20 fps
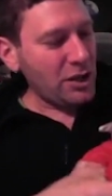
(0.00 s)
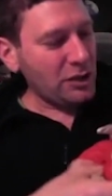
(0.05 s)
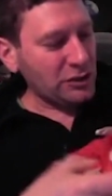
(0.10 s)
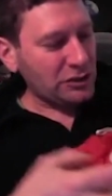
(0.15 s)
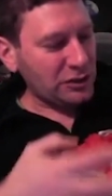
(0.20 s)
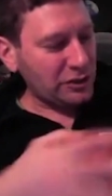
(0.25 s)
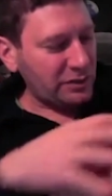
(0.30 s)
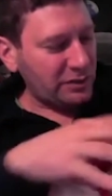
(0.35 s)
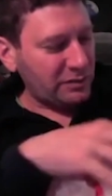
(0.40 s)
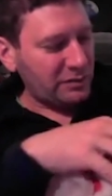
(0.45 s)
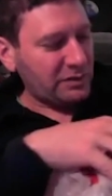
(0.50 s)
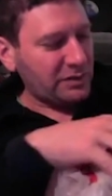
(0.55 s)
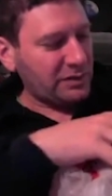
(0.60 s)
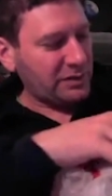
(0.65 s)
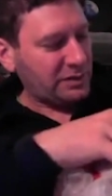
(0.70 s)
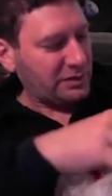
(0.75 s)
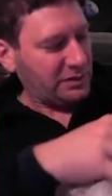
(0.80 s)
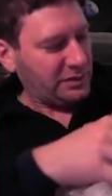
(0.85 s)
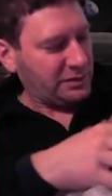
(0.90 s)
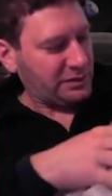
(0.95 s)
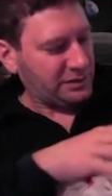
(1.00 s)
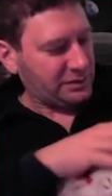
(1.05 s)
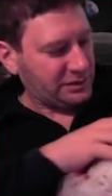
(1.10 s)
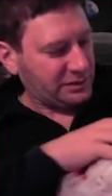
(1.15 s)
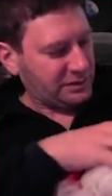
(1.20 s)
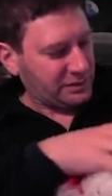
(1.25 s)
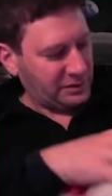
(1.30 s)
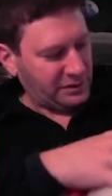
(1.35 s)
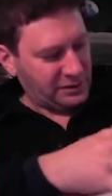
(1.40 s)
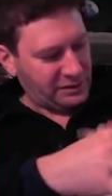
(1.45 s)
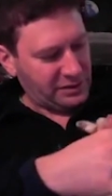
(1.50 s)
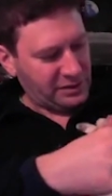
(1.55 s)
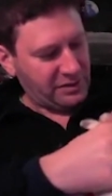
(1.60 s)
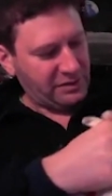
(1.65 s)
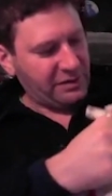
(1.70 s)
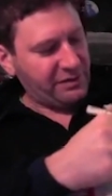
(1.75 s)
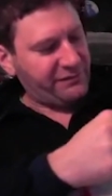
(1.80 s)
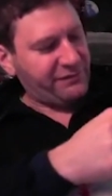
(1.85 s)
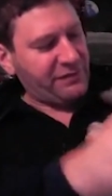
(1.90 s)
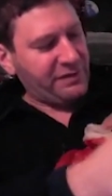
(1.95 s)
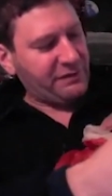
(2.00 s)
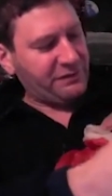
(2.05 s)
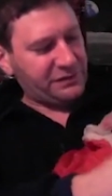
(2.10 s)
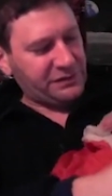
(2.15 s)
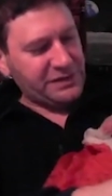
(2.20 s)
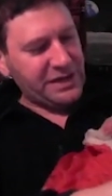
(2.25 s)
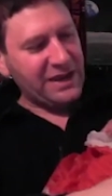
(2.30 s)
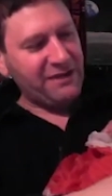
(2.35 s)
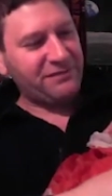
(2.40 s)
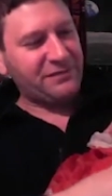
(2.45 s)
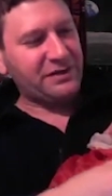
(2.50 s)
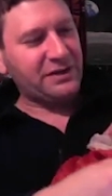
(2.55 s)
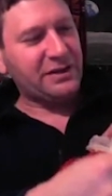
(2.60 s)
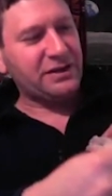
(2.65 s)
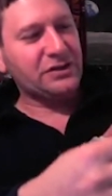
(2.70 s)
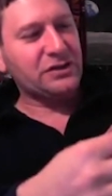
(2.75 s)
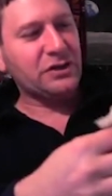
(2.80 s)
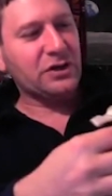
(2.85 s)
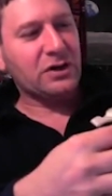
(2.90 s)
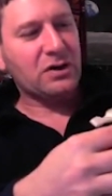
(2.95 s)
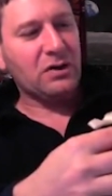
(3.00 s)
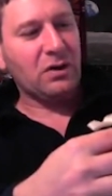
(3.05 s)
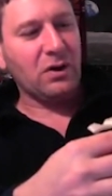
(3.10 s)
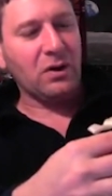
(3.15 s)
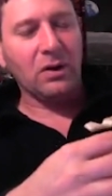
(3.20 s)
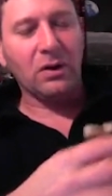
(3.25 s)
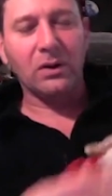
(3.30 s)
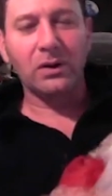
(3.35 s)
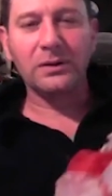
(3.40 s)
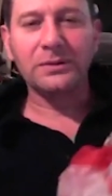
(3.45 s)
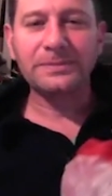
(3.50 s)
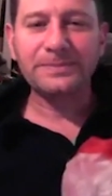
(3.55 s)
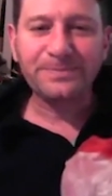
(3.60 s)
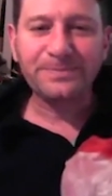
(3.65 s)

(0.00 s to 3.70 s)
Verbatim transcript: So, you know, if, if safety is your goal,